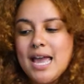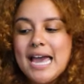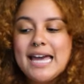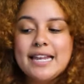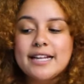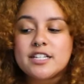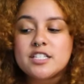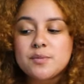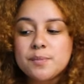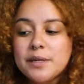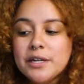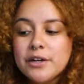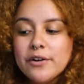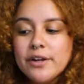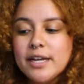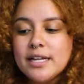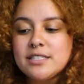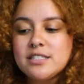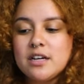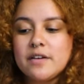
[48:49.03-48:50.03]
An
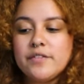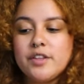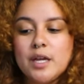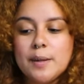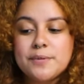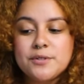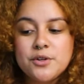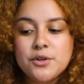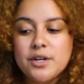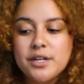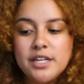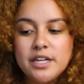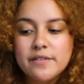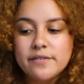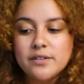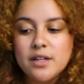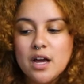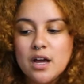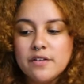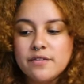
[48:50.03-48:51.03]
experience of the absurdity
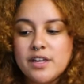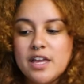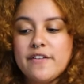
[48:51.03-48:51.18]
of love,